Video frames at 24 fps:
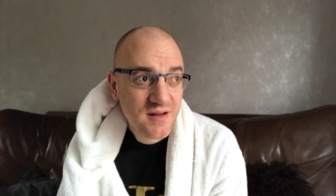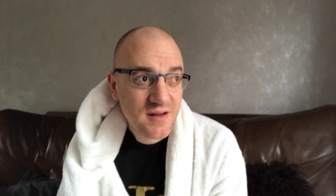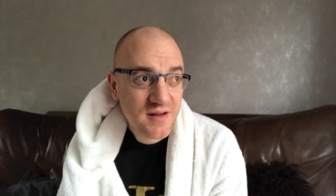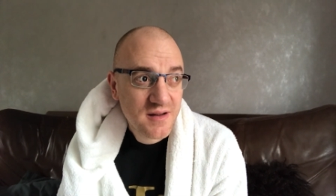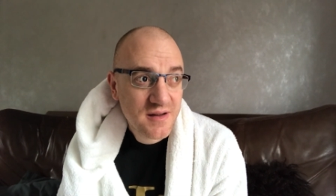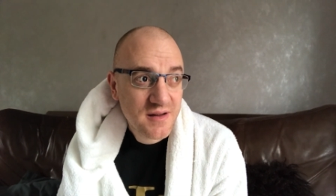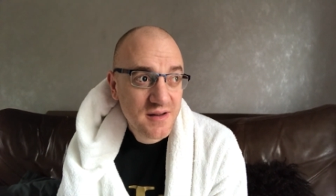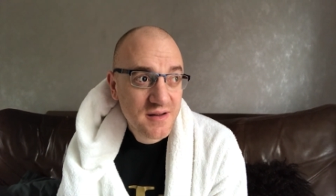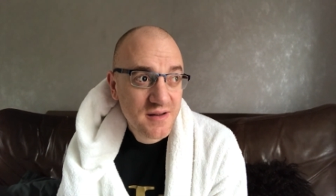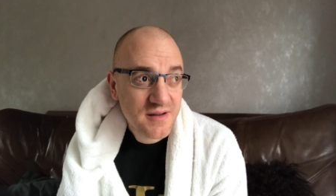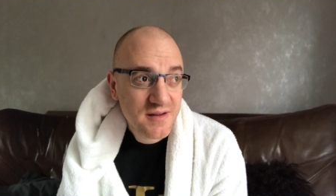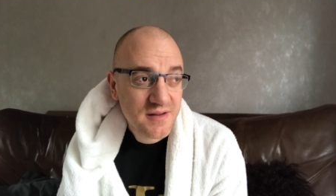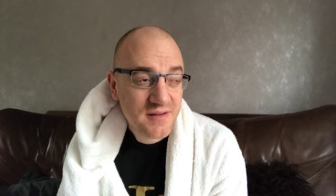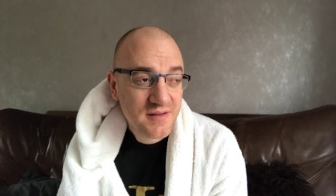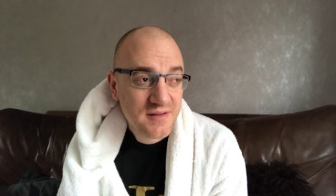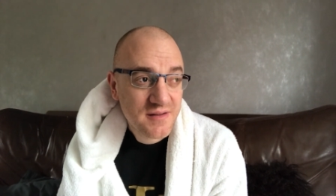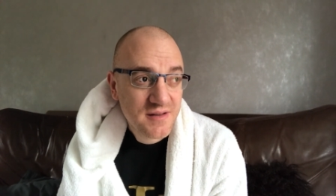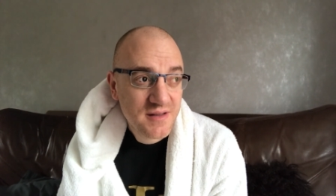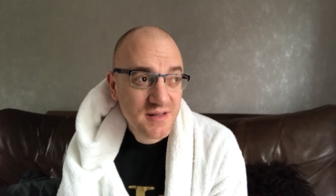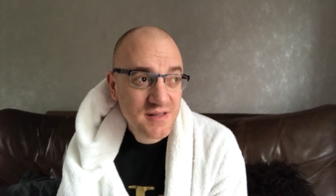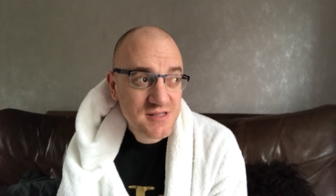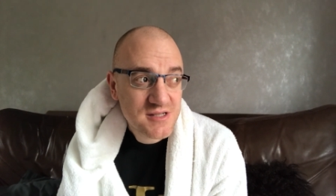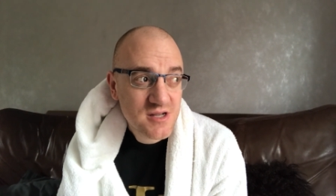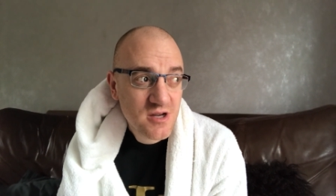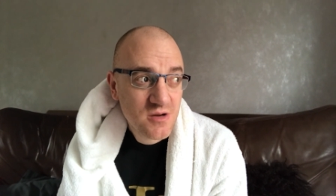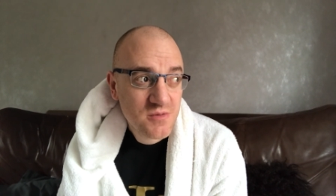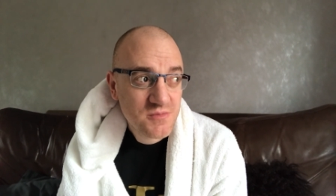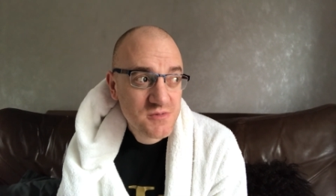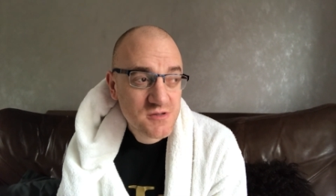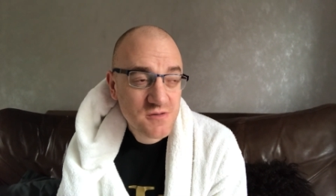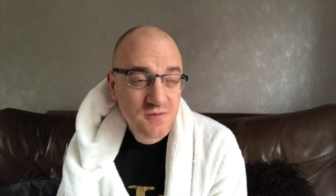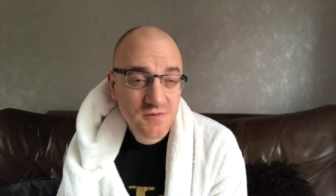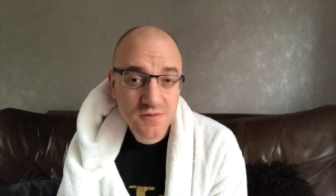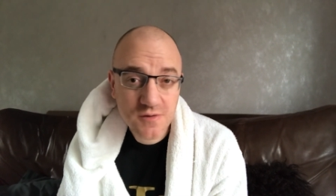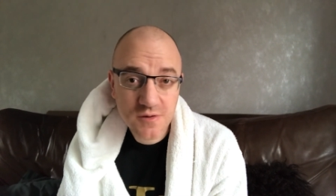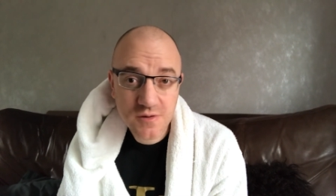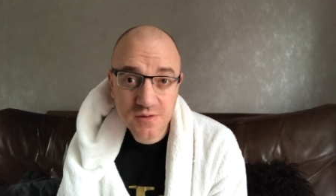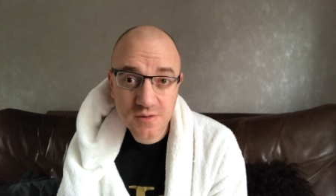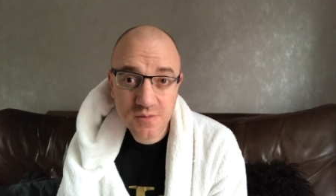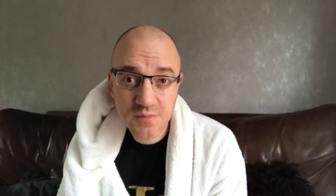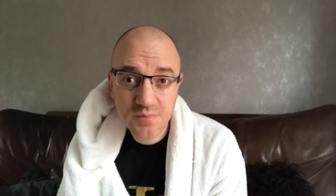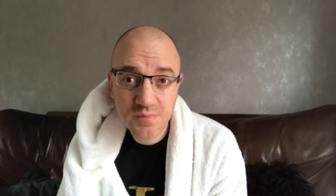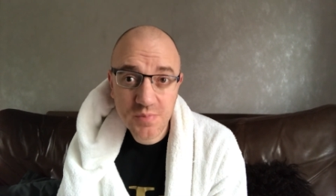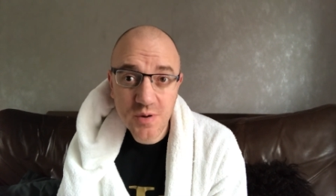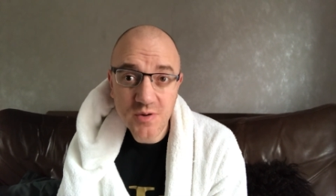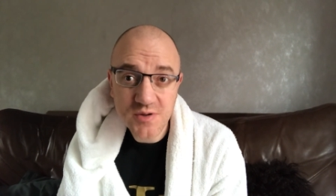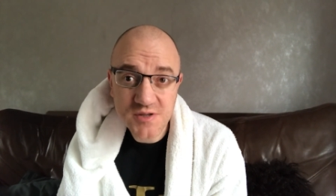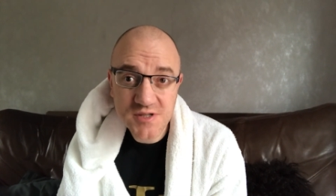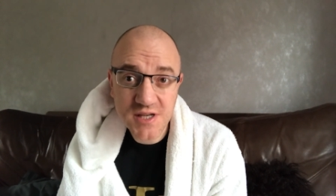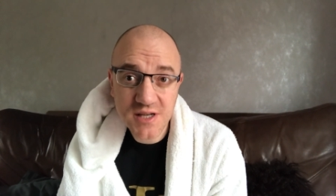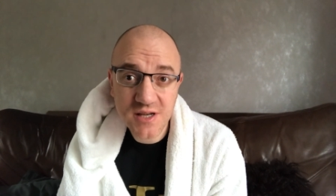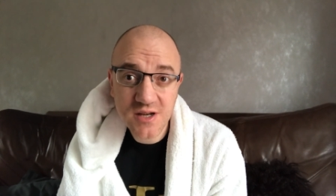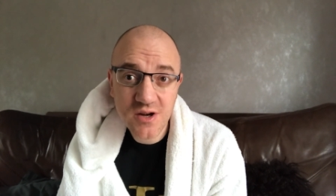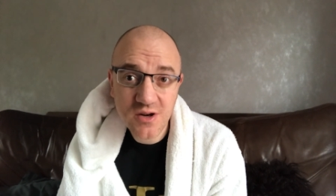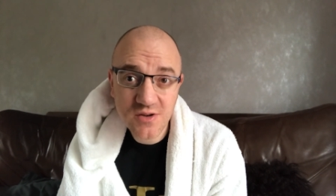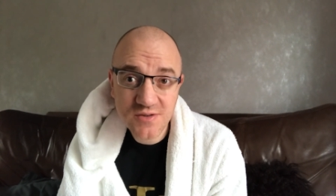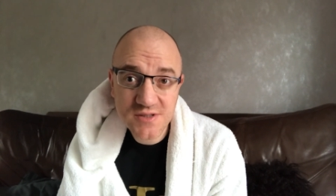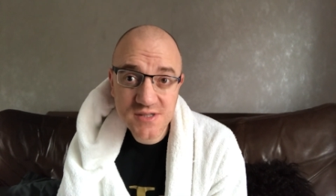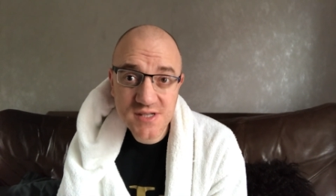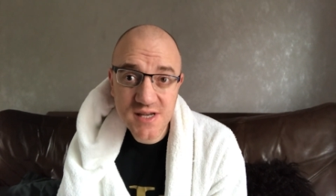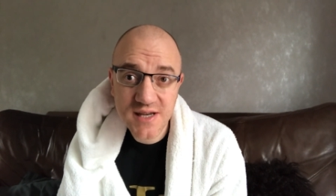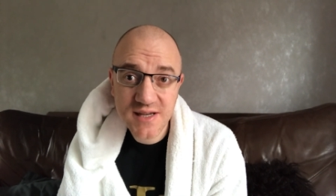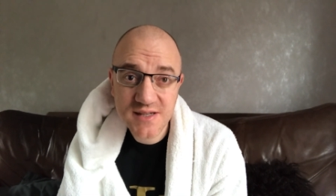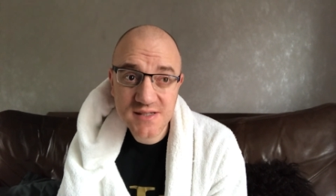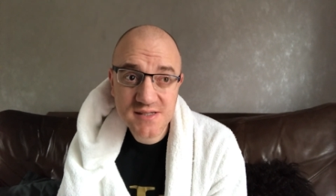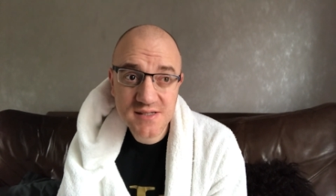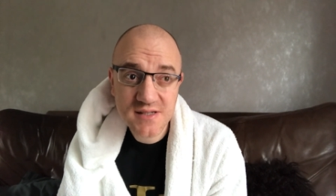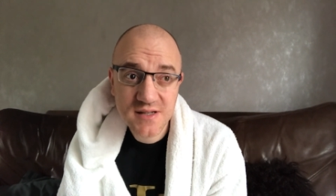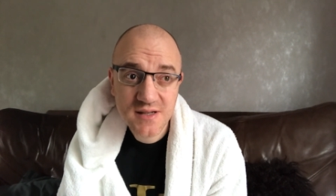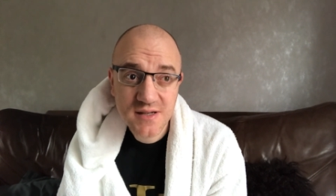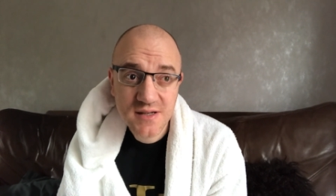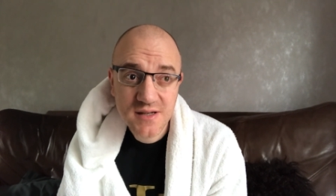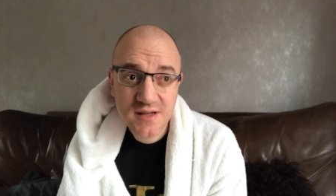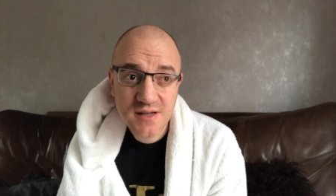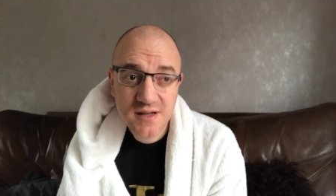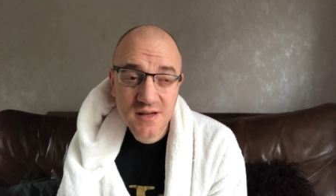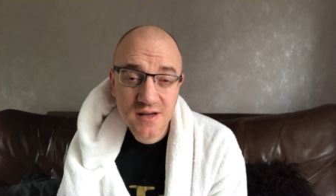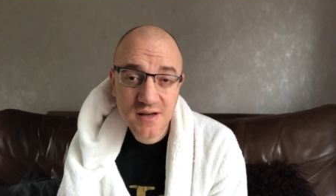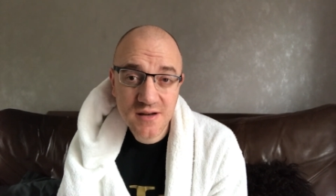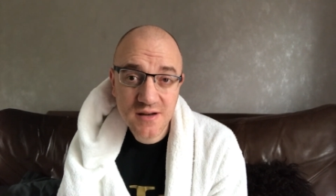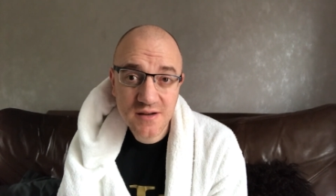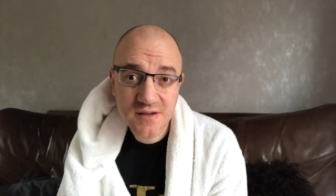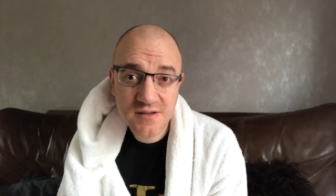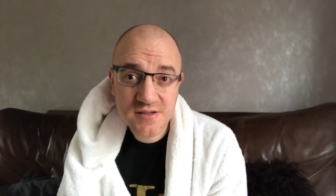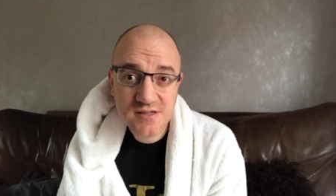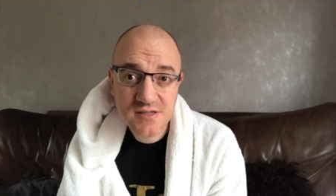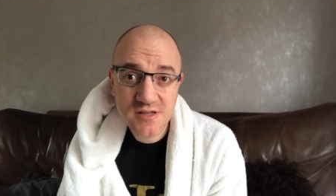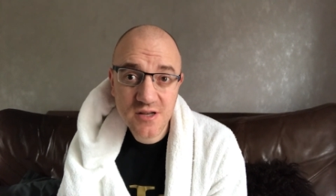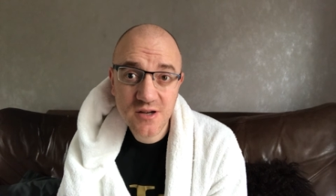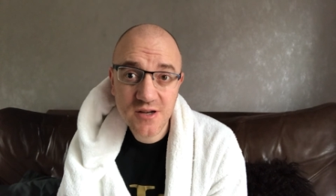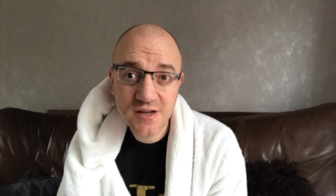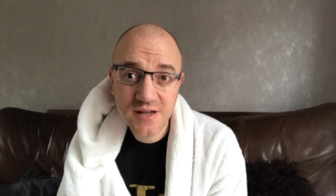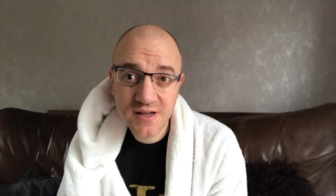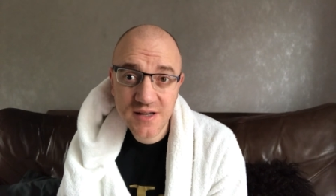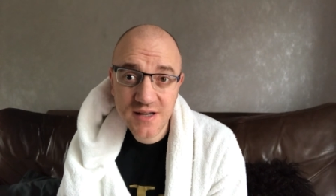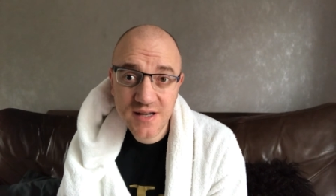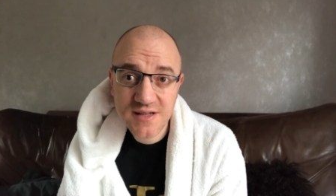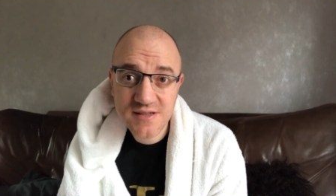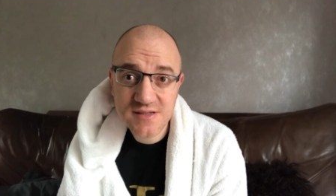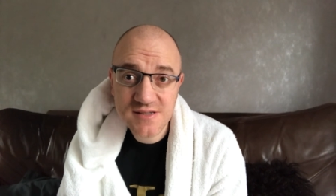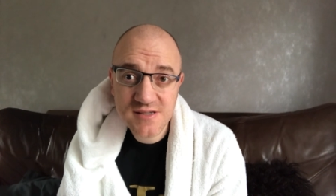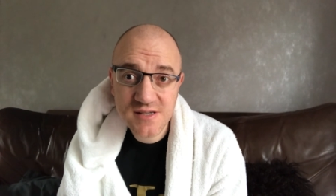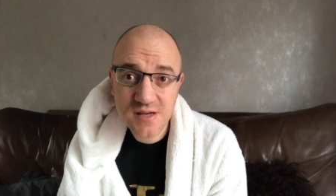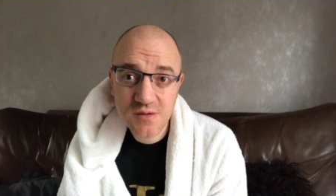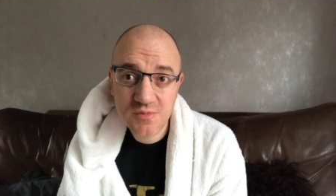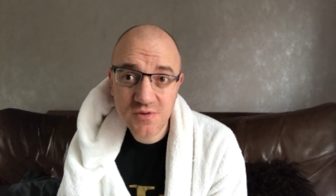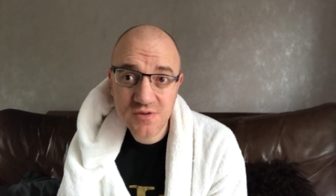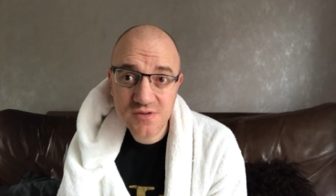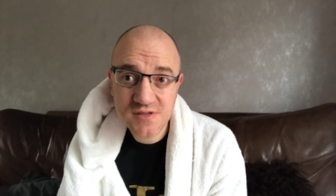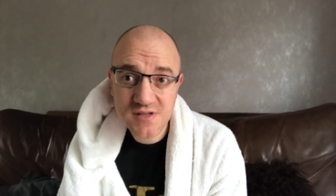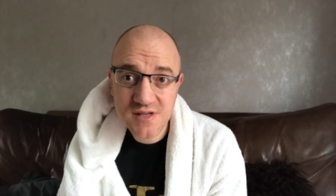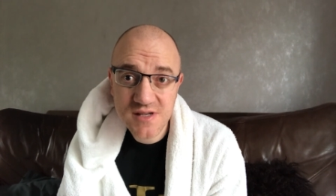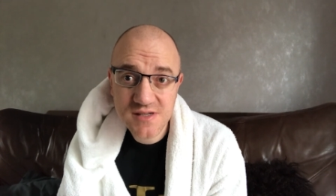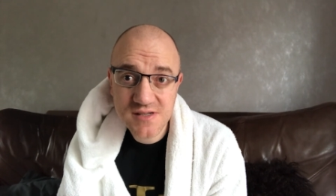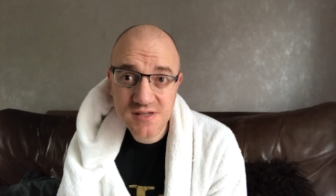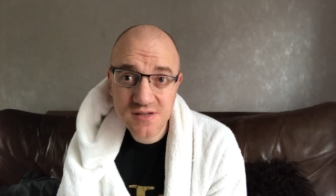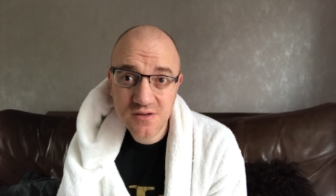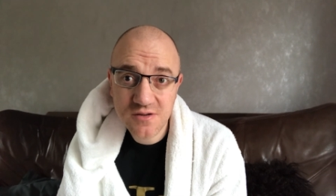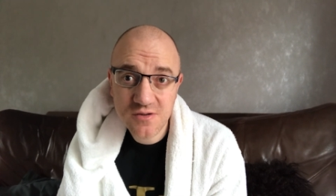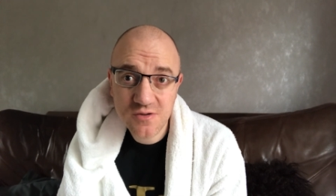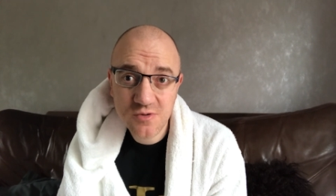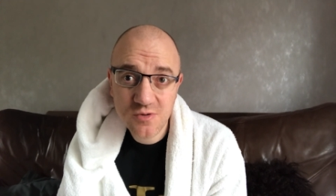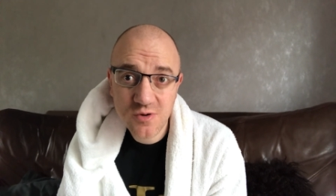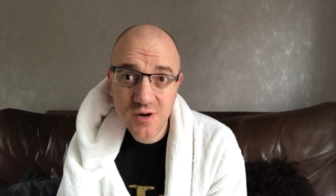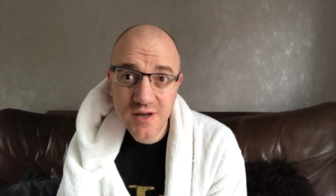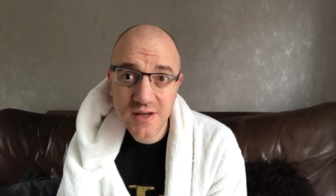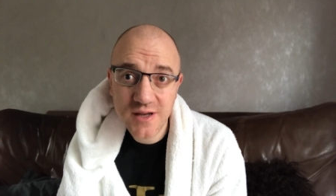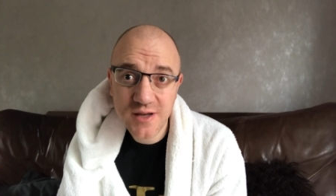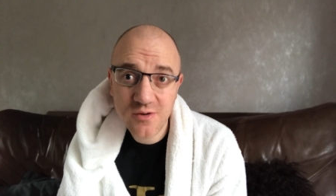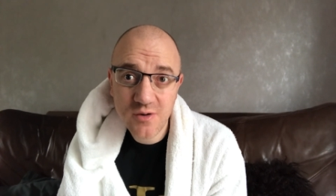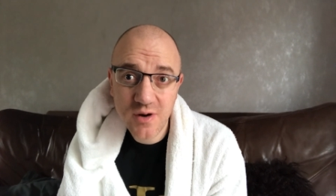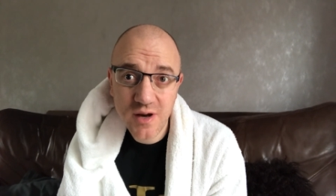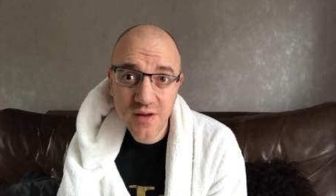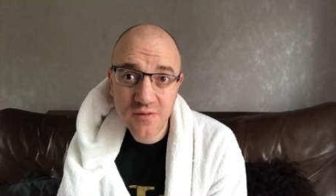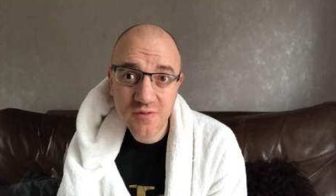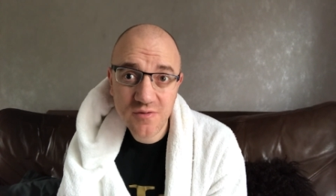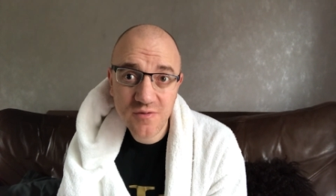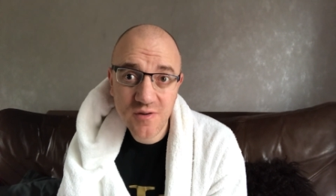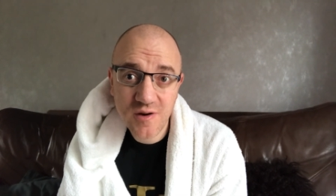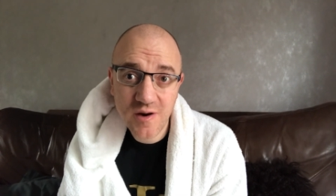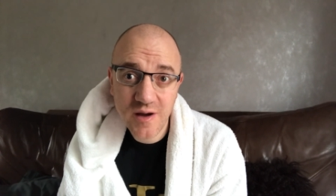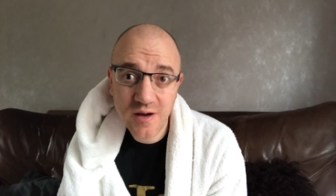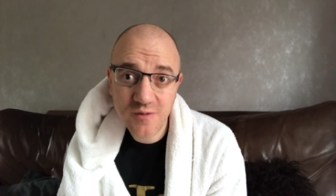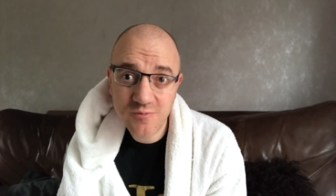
uh, in terms of uh, the boxing contest, uh, Sterling against Summers is a great, great fight.